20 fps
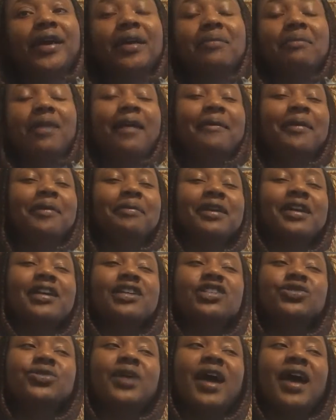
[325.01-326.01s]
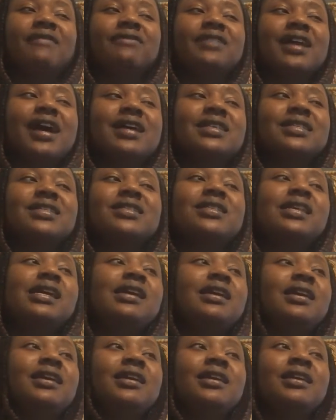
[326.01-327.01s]
and maybe because you have not
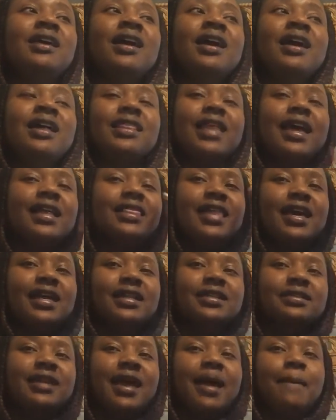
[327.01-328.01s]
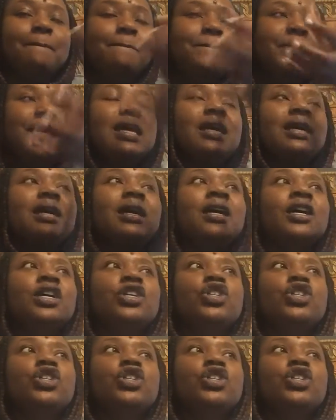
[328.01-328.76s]
seen like that big